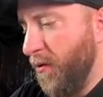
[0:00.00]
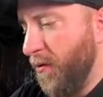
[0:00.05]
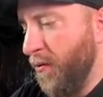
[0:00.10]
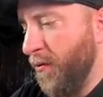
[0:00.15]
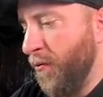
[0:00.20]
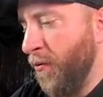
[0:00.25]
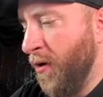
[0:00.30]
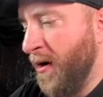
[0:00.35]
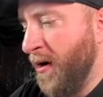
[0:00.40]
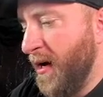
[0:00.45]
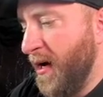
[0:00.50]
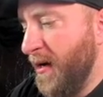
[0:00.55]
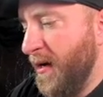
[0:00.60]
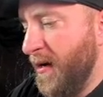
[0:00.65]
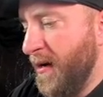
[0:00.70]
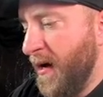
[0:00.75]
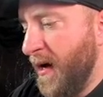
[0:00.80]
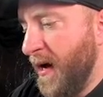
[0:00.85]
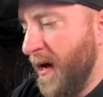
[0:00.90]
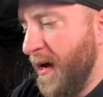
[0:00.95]

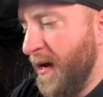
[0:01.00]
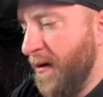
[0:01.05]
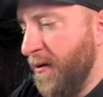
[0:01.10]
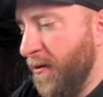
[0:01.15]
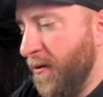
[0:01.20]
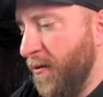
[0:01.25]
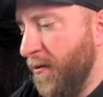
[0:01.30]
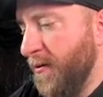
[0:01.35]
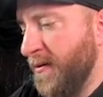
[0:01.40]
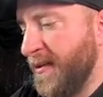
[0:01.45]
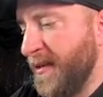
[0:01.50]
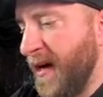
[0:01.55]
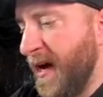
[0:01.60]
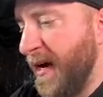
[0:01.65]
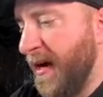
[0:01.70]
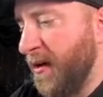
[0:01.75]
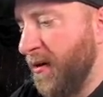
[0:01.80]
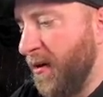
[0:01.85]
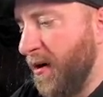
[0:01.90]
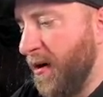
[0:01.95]
199,
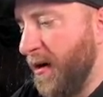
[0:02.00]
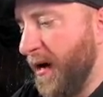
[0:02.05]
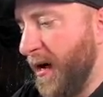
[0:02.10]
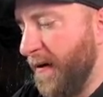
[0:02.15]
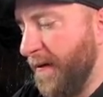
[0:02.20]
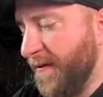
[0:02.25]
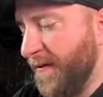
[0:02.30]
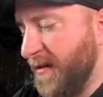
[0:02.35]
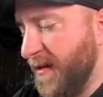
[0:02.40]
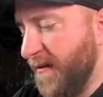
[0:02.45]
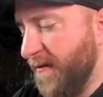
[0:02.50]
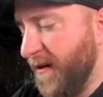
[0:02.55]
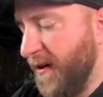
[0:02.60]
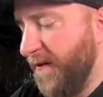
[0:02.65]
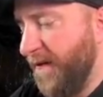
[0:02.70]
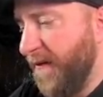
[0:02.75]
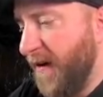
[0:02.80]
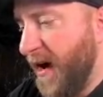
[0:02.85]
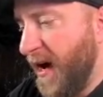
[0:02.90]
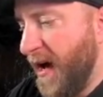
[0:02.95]
Sky Clark out of
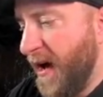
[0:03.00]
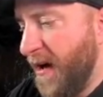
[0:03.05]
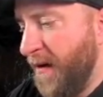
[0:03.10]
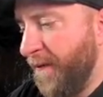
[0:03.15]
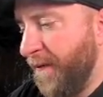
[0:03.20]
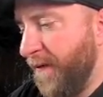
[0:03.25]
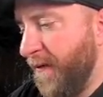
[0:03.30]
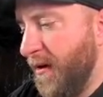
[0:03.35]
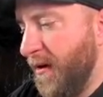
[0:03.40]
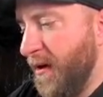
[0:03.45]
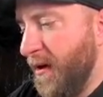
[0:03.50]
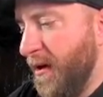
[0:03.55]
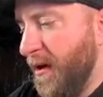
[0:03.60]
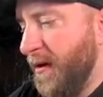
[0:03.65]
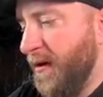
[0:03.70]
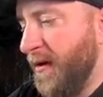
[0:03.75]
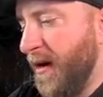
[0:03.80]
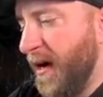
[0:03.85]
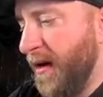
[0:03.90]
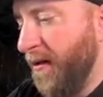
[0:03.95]
75,
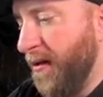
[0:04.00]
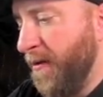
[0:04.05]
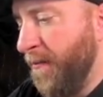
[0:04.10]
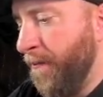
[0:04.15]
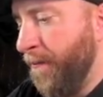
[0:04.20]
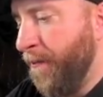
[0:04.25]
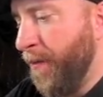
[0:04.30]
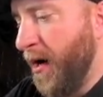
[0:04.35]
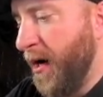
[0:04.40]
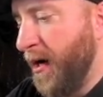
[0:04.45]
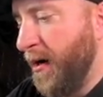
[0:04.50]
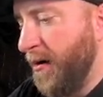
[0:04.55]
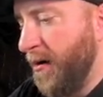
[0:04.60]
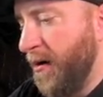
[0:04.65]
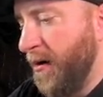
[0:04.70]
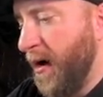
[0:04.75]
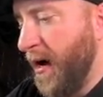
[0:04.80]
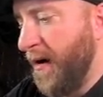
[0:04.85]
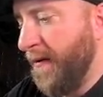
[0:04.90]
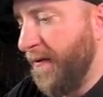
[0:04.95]
Tyler
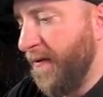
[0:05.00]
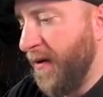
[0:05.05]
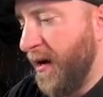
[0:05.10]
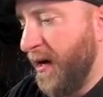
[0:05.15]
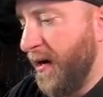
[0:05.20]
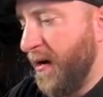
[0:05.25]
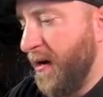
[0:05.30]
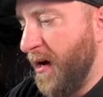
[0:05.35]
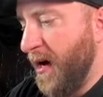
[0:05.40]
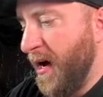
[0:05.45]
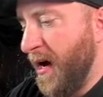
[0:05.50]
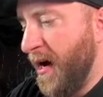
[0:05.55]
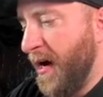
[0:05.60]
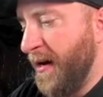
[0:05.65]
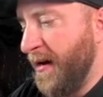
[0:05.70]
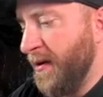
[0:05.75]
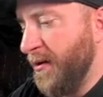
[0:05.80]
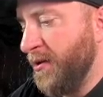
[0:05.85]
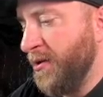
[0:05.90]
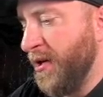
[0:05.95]
Buckner out of
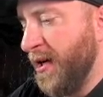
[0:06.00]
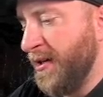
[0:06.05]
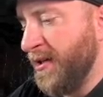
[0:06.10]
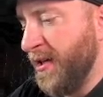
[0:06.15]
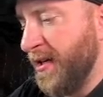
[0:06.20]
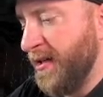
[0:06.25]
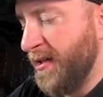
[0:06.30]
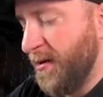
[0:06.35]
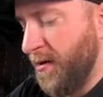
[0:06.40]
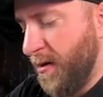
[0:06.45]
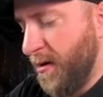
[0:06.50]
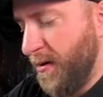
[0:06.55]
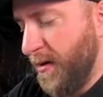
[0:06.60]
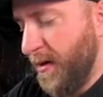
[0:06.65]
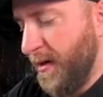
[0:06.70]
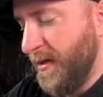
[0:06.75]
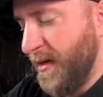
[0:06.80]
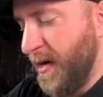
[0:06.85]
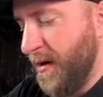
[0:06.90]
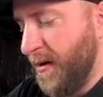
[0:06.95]
99, J.J.
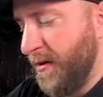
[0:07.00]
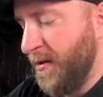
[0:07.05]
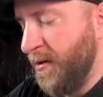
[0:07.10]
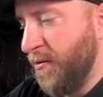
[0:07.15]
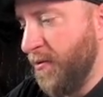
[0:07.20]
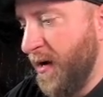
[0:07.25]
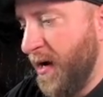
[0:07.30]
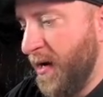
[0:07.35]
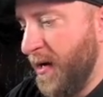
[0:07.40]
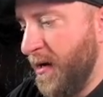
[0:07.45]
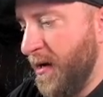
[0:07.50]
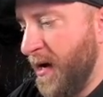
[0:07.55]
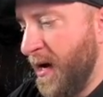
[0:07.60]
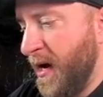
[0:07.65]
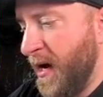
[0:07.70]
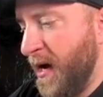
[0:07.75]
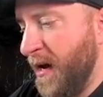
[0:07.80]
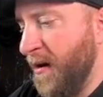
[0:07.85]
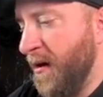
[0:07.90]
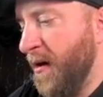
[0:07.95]
Starlings out of
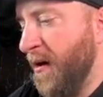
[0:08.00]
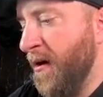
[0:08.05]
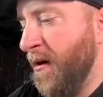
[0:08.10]
299,